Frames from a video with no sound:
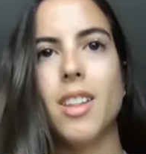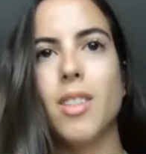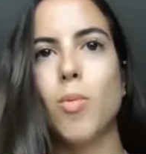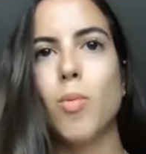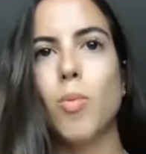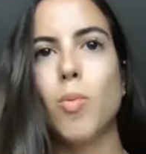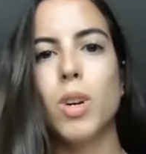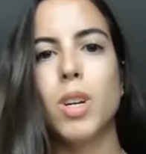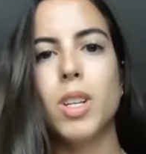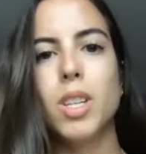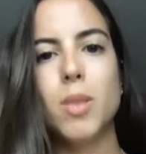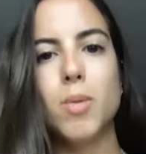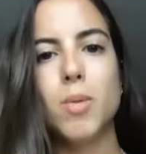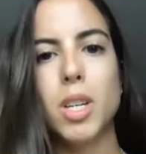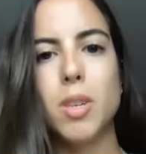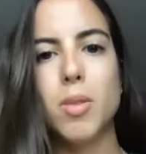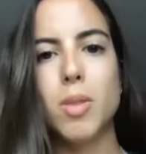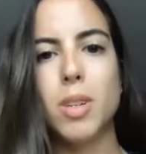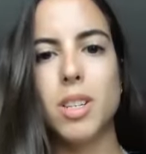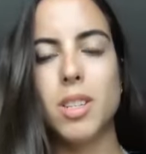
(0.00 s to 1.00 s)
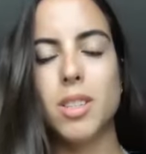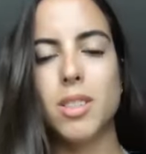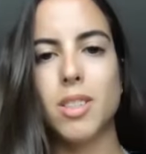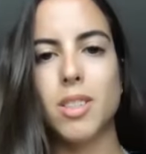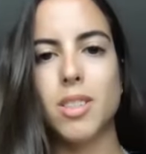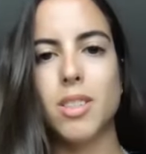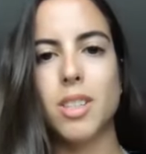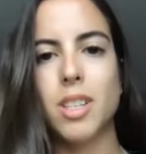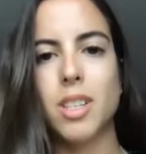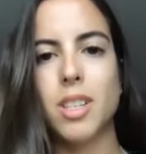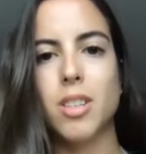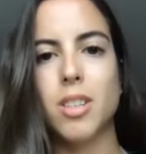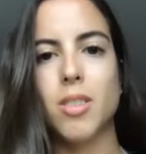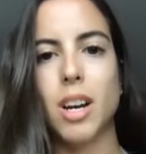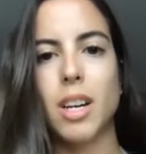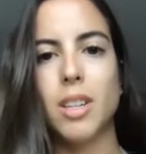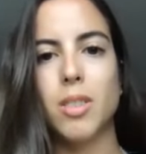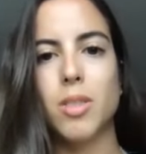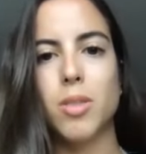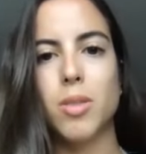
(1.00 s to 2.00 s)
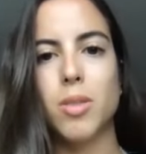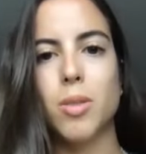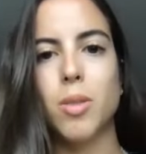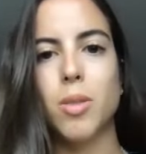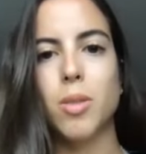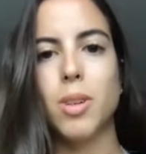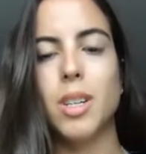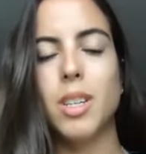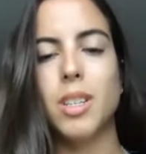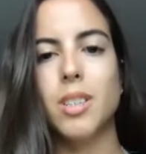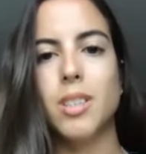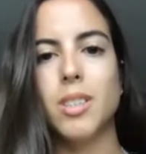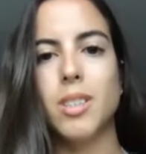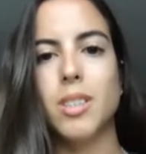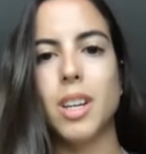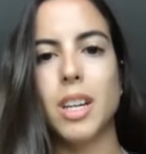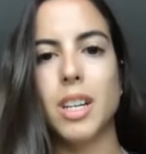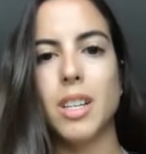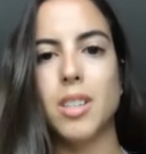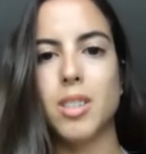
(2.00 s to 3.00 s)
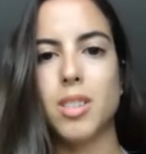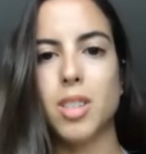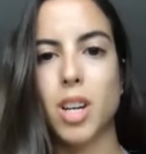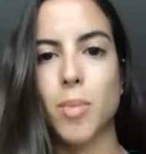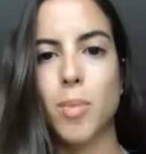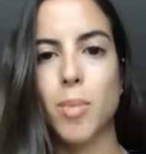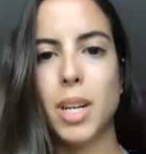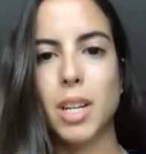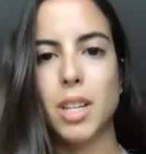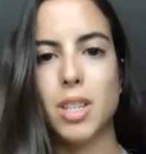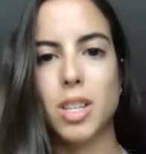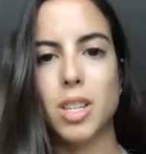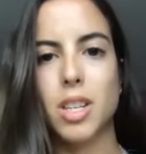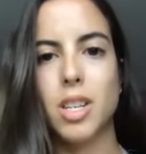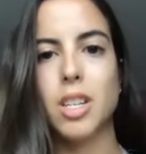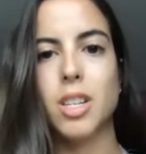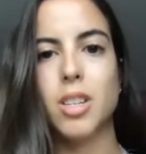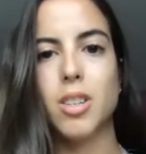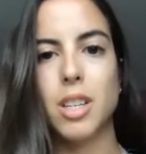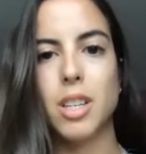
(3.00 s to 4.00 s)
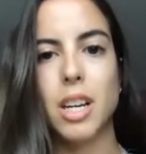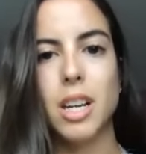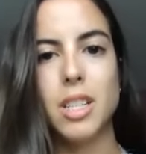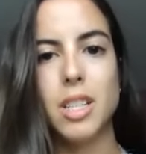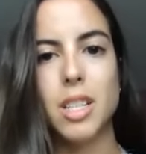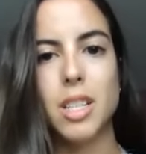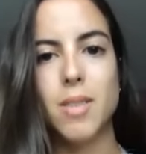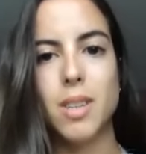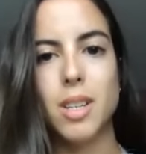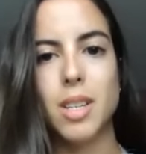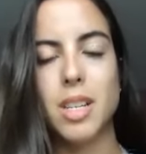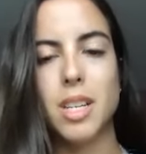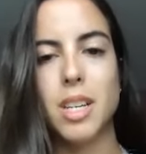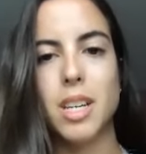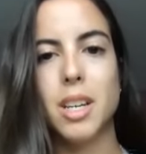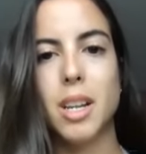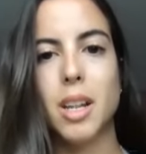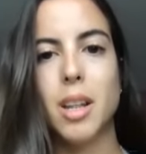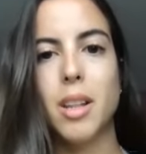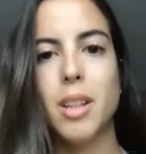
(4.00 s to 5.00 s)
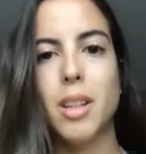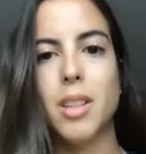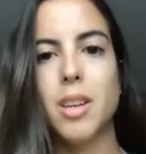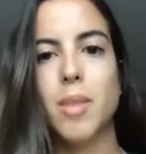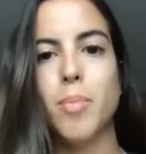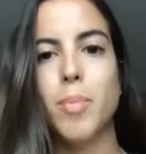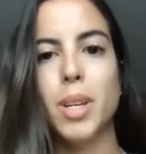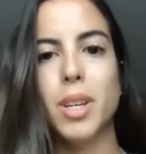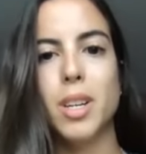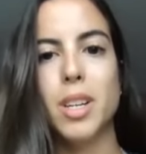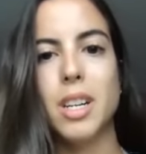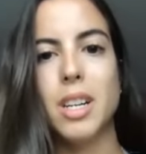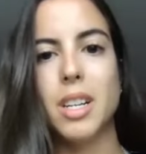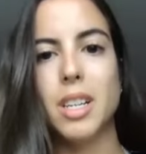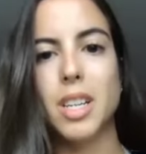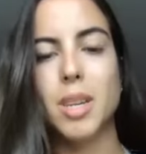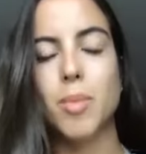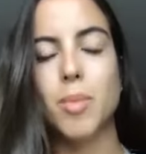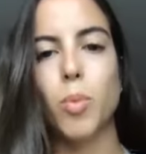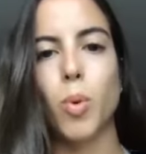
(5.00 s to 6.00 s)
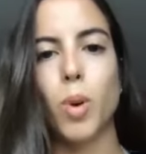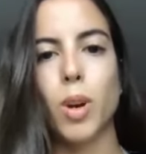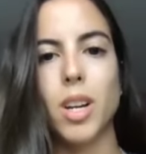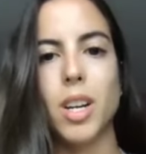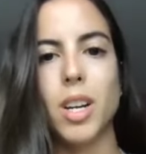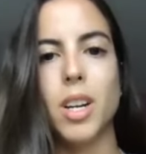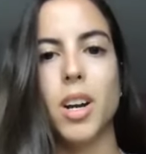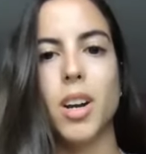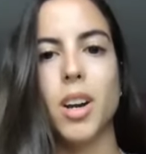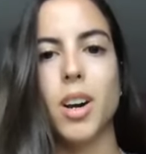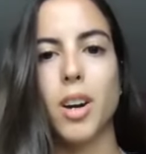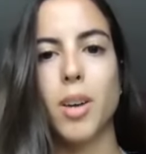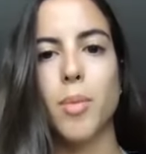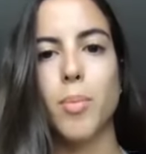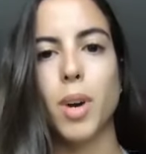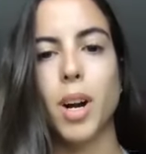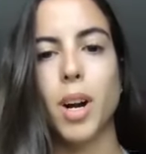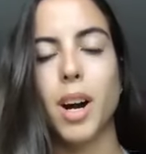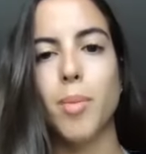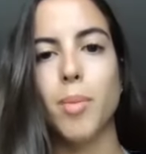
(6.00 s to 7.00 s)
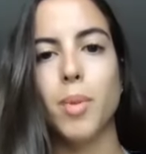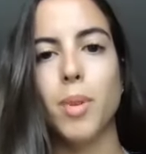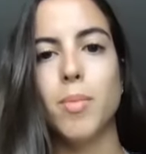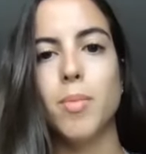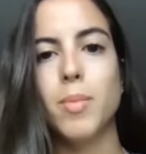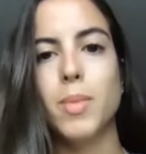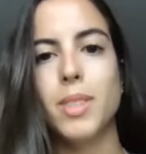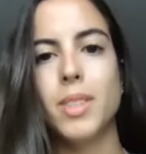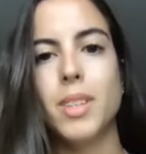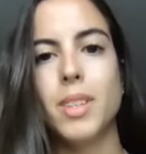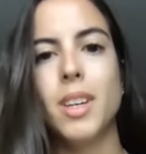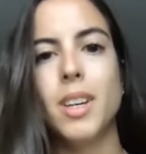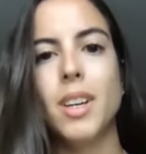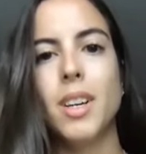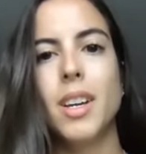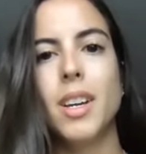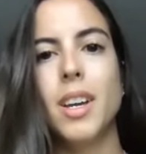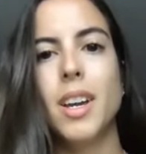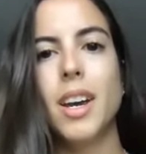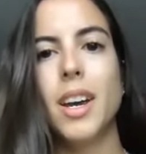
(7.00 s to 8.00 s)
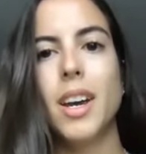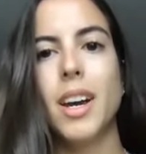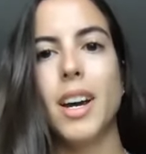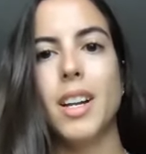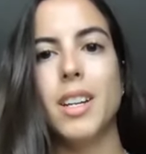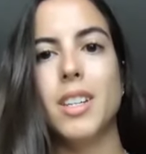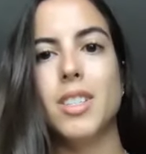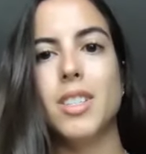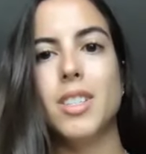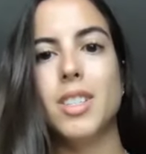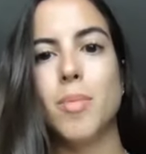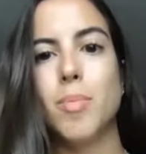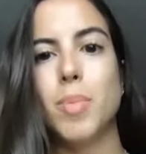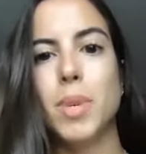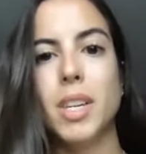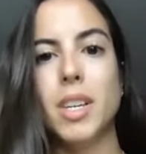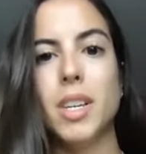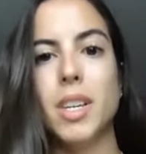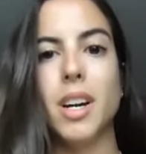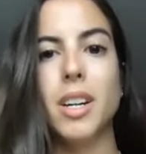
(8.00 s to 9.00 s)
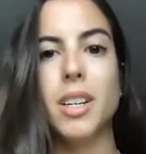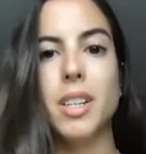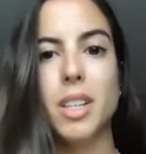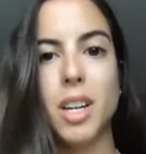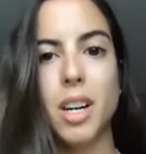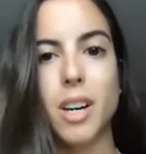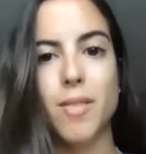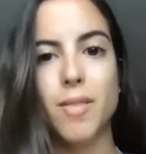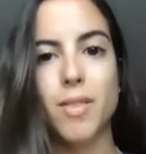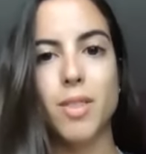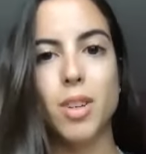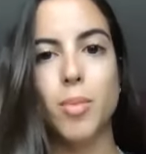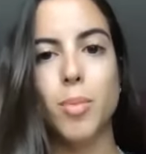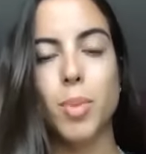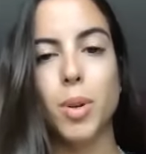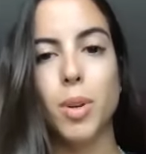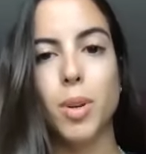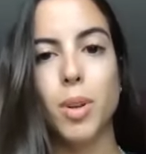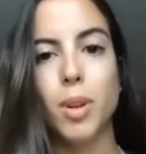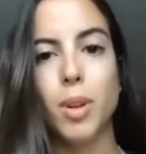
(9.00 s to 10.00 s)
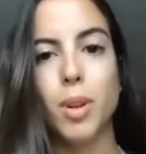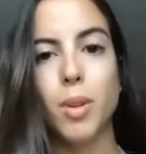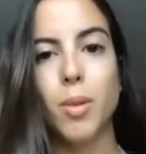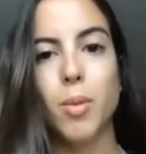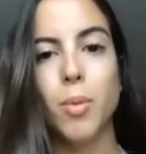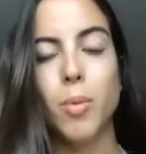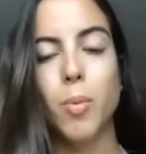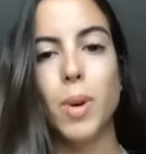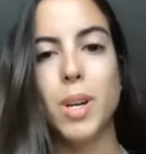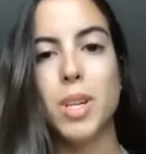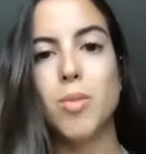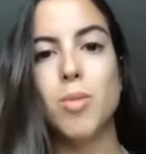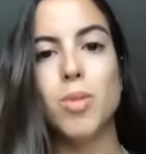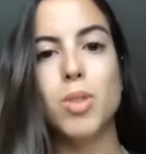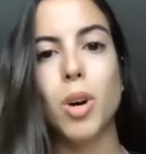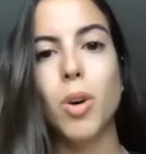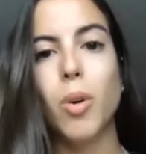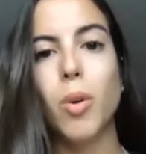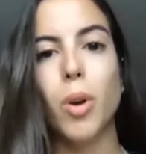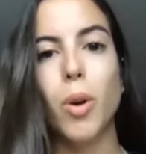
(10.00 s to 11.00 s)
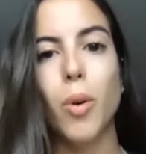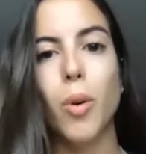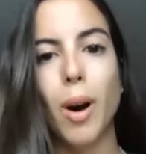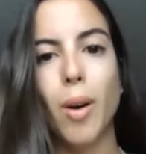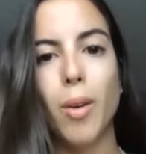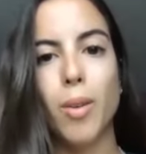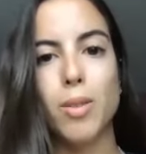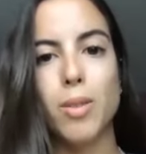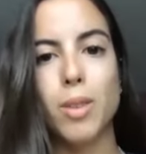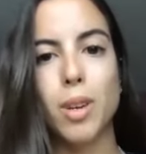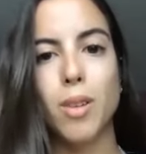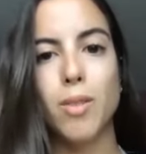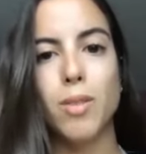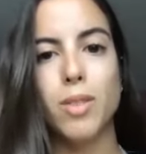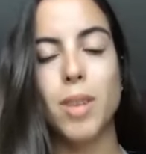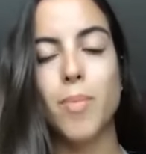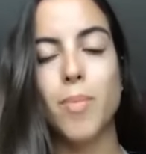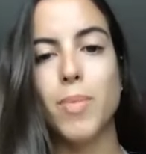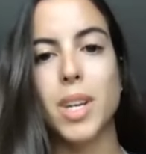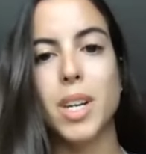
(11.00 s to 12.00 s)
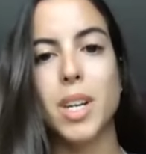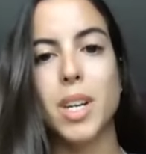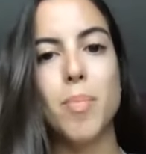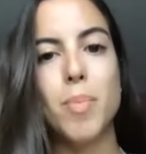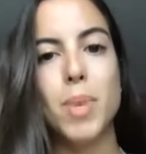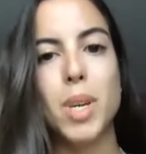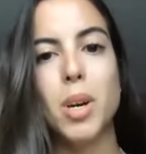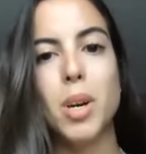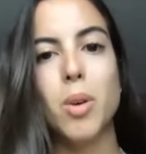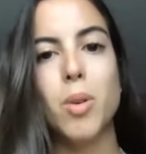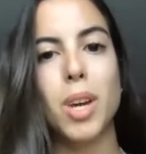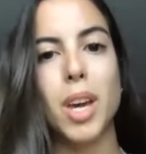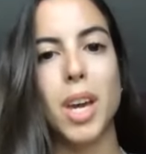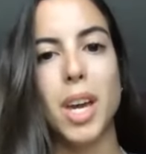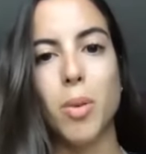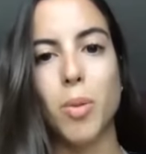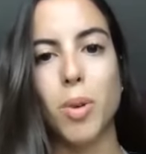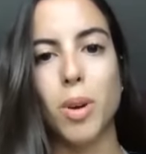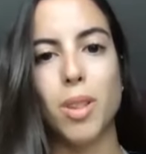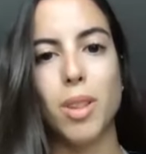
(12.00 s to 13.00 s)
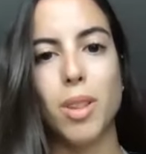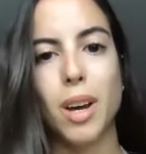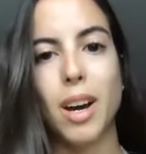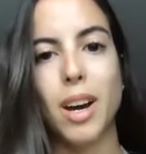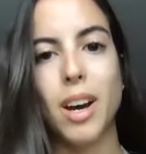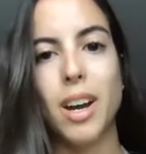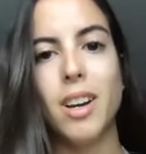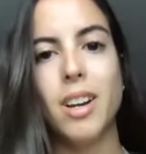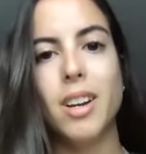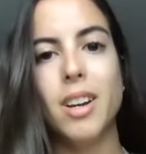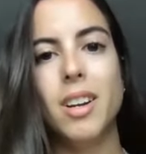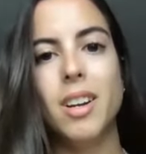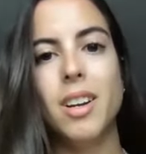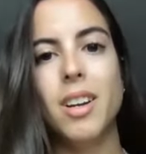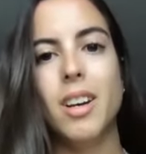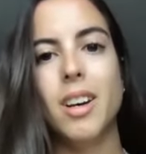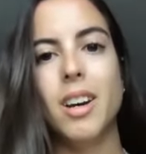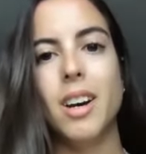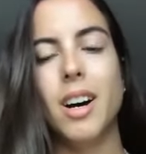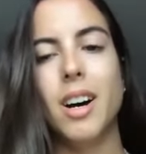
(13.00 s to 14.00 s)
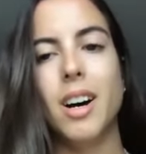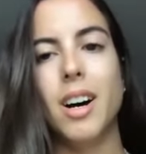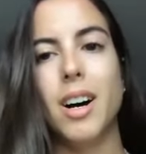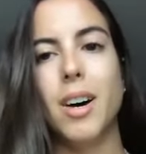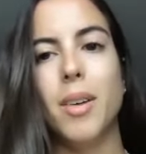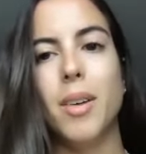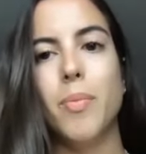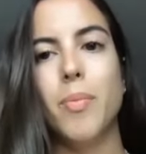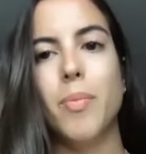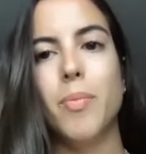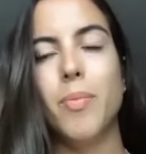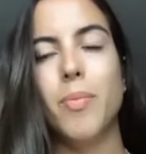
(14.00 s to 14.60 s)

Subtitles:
really what you need to succeed in grad school is like determination and creativity and the ability to keep working on hard problems and to be uncomfortable when you don't know how to solve something and be okay with that. um,